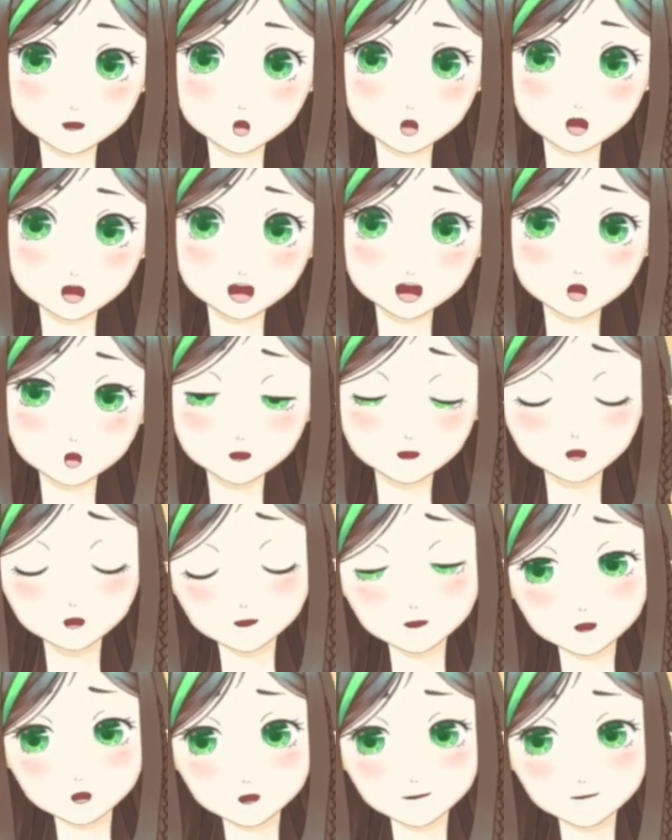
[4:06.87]
It's not really
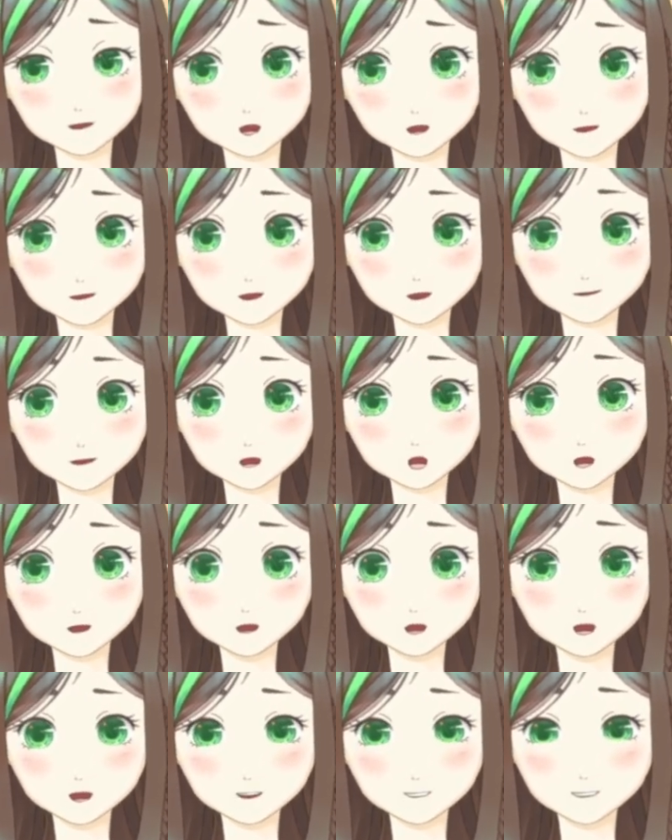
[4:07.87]
visible but
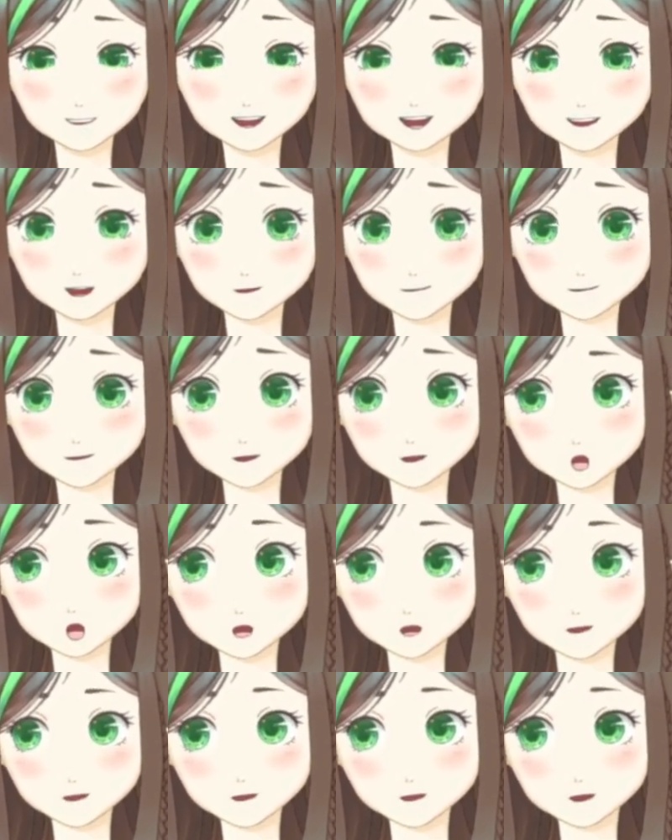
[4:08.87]
immensely helps with
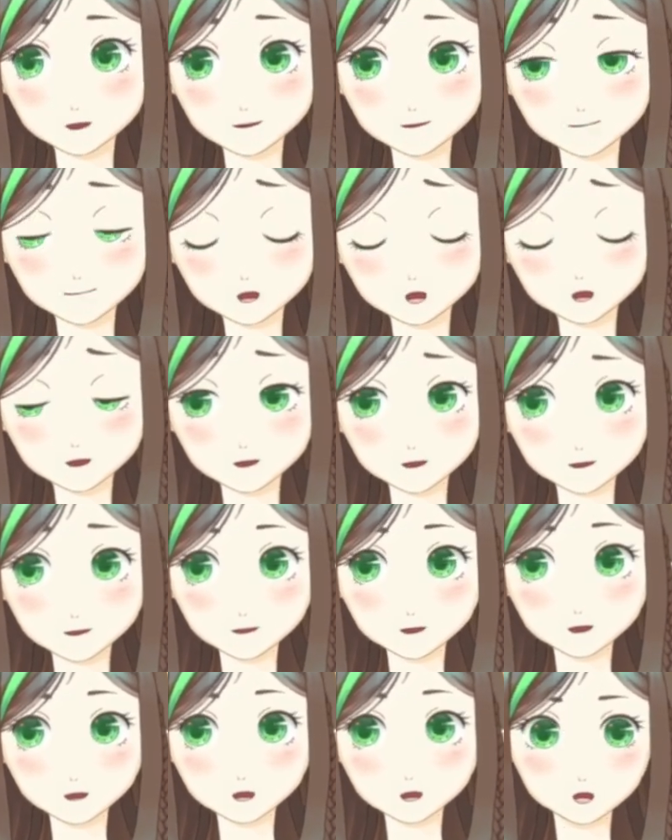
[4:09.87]
the overall look.
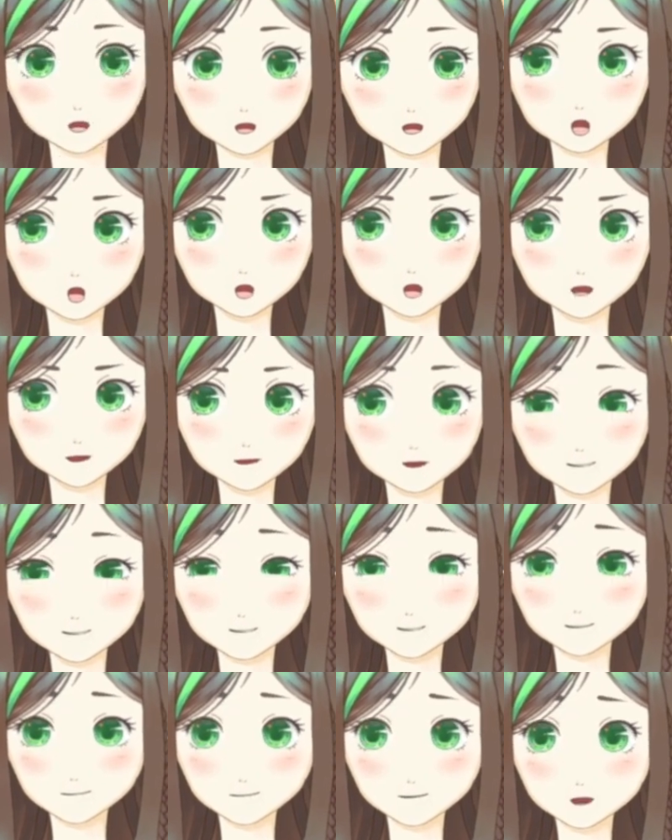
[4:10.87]
By
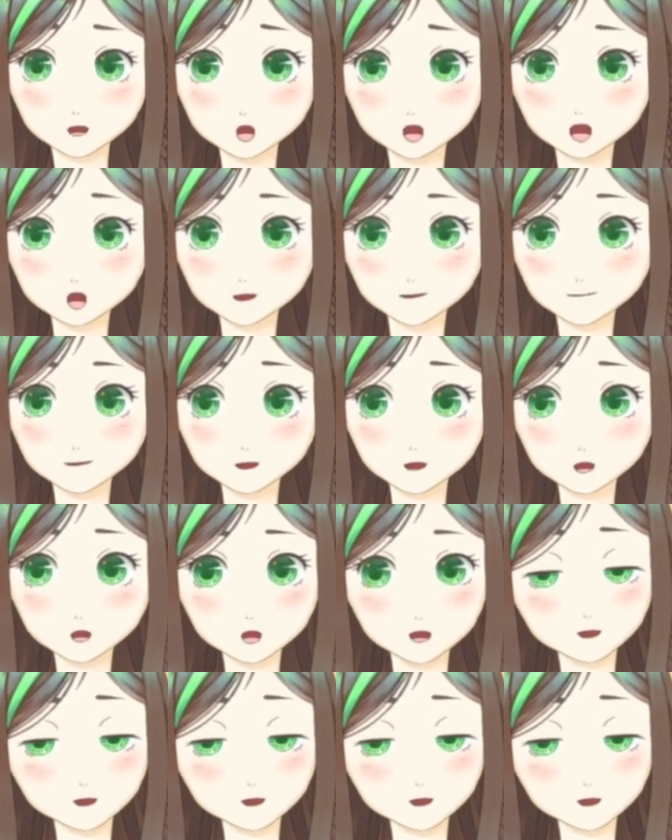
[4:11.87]
now, I'm focusing on